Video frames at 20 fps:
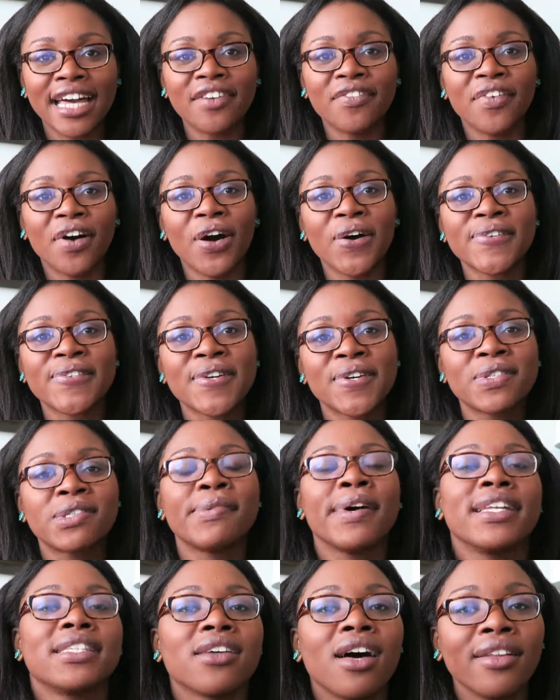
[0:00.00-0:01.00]
I've also
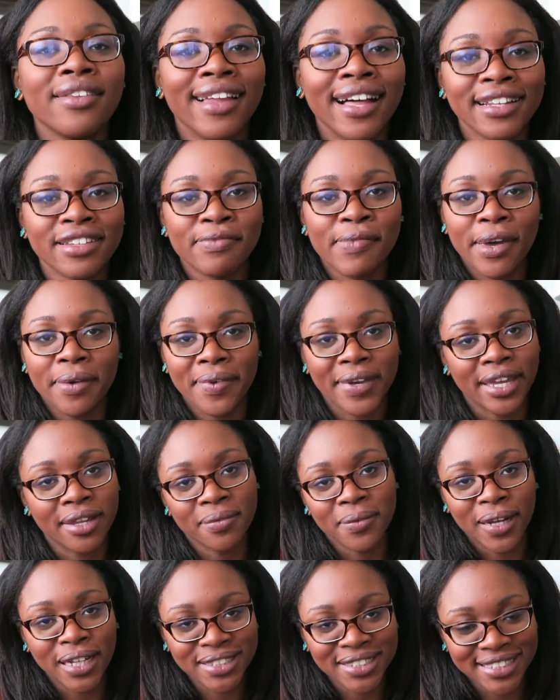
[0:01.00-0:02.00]
spent a lot of my
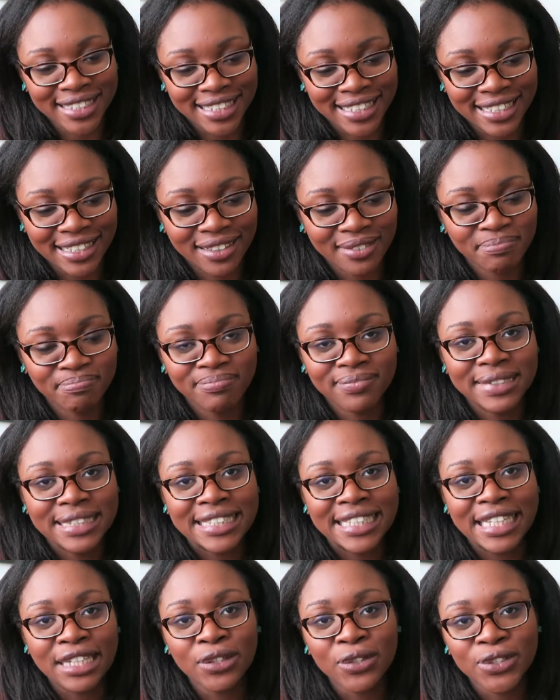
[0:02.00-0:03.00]
weekend watching
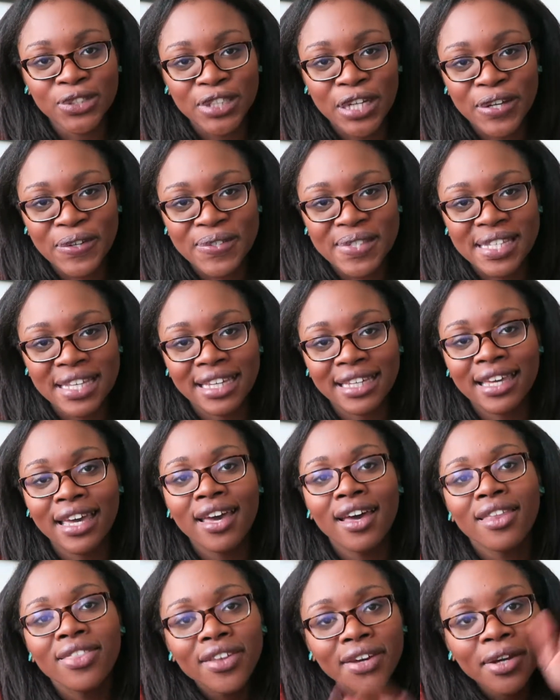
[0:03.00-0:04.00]
legal shows like
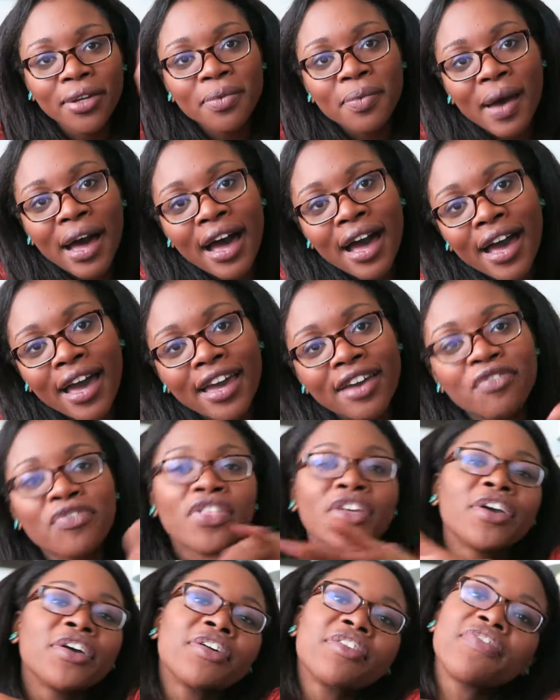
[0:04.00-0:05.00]
The Good Wife,
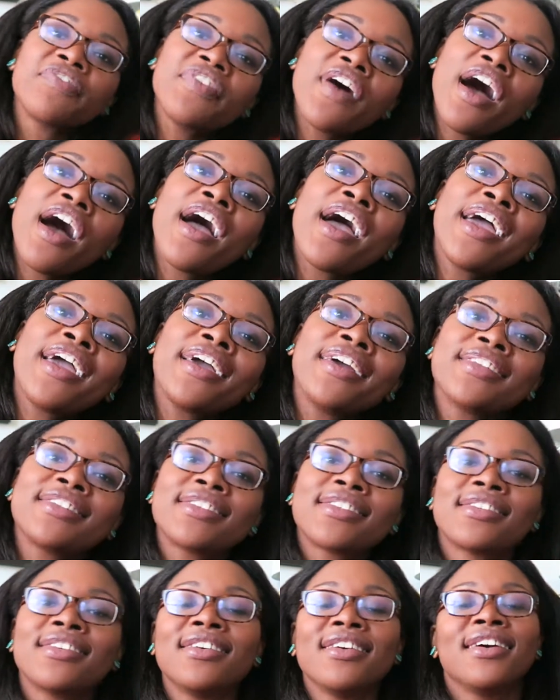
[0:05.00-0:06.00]
The Good Fight,
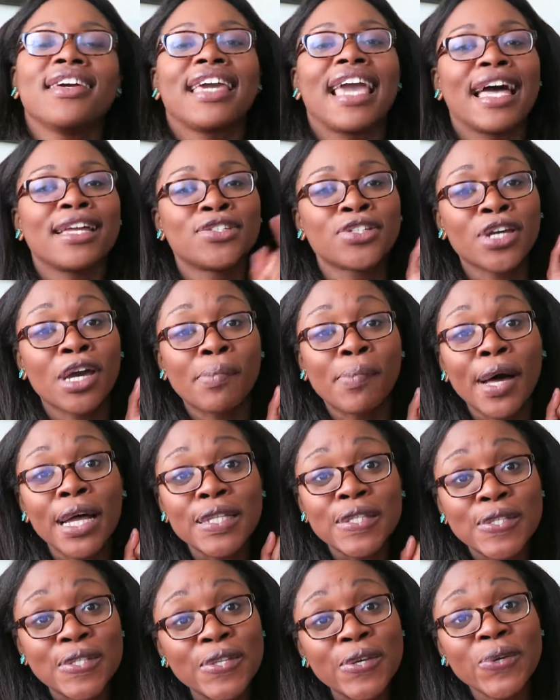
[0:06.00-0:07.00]
catching up
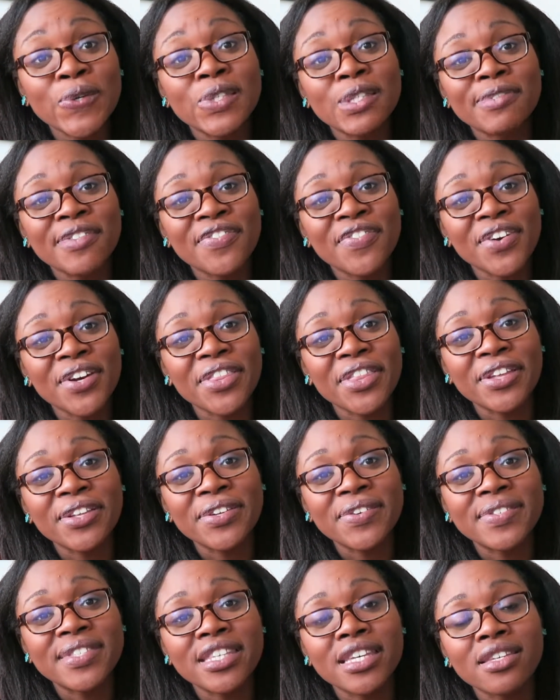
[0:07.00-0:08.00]
on Suits before the
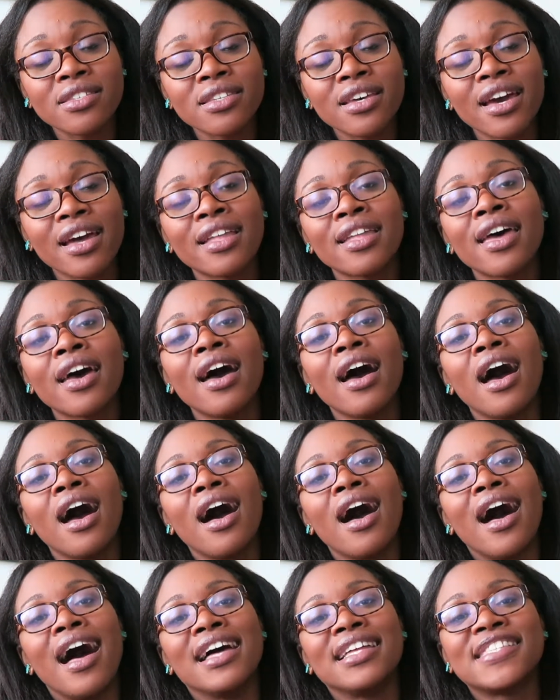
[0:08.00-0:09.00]
new season.
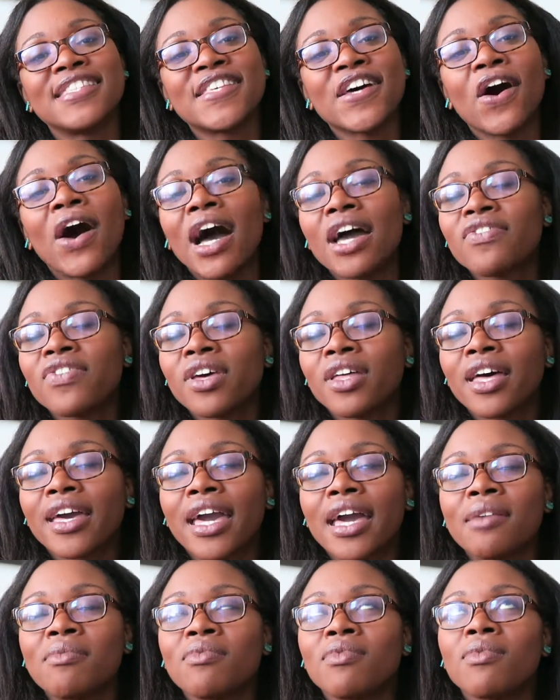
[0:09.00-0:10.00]
And so I feel
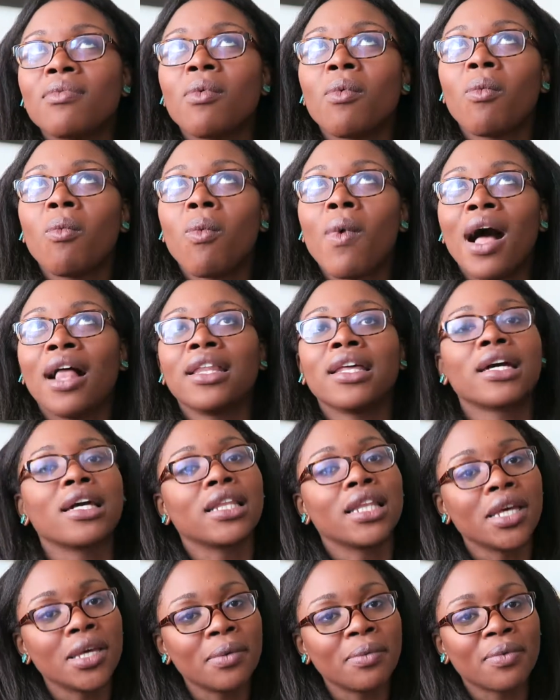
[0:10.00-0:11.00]
like I'm well
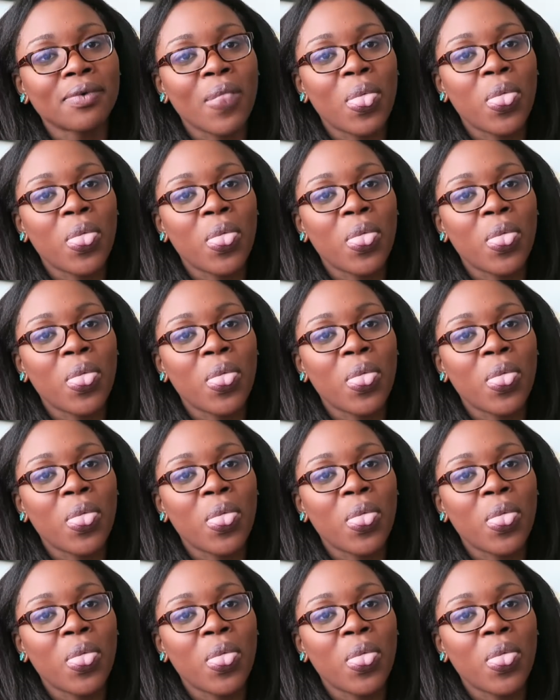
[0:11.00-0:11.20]
equipped.